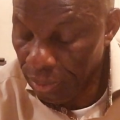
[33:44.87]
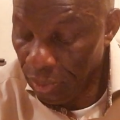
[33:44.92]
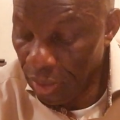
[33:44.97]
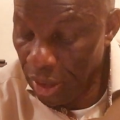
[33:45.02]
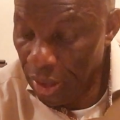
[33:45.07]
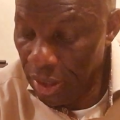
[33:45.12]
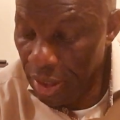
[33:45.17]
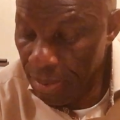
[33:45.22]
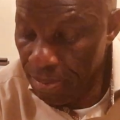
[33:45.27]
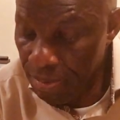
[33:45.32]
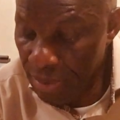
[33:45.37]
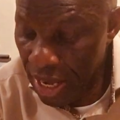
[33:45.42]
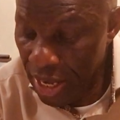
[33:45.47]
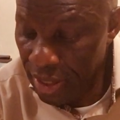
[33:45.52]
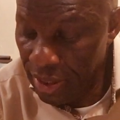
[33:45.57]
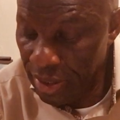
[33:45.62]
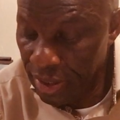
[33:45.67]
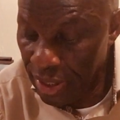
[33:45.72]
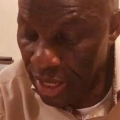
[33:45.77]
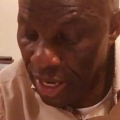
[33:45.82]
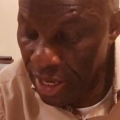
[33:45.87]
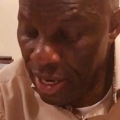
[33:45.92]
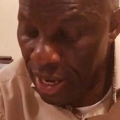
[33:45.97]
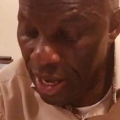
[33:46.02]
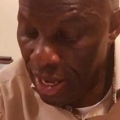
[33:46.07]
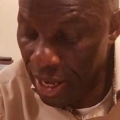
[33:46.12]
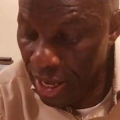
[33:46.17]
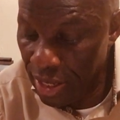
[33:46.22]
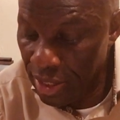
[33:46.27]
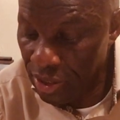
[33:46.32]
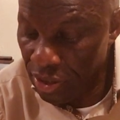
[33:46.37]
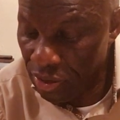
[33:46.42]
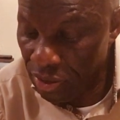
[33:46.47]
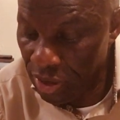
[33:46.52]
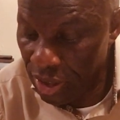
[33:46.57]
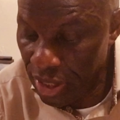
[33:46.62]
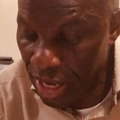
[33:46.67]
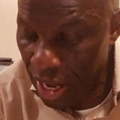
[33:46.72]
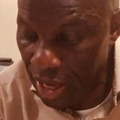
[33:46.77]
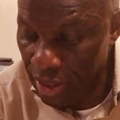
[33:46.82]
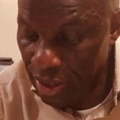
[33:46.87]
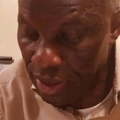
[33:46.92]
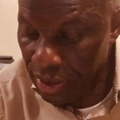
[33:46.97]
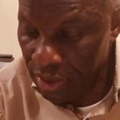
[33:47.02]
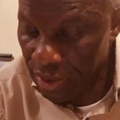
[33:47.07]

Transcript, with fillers: And the men said unto Lot,